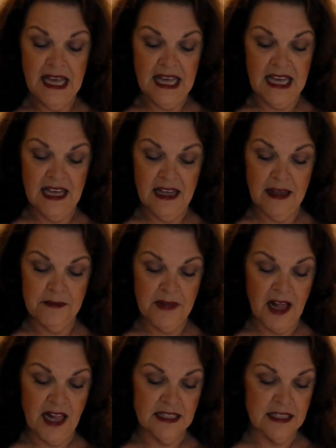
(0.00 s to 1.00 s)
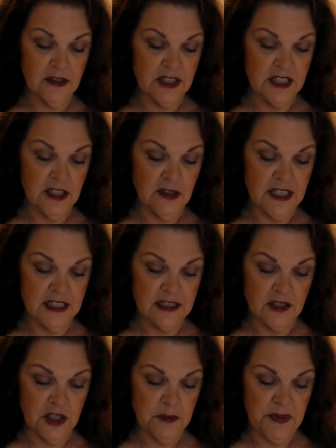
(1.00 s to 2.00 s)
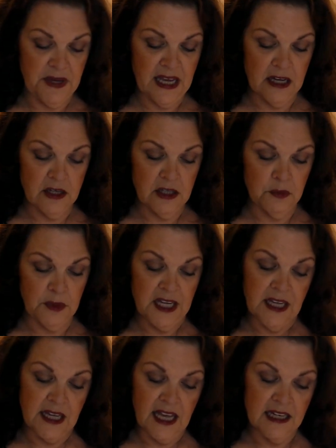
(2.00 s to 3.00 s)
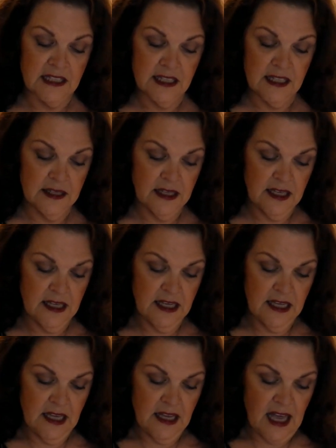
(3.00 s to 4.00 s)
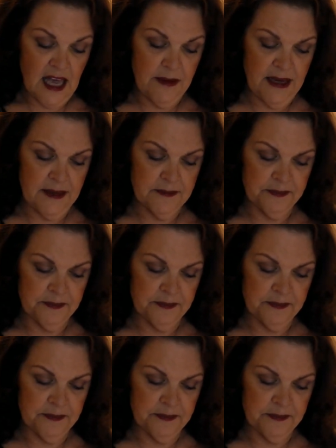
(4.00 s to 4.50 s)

Also too, this could be a good weekend. This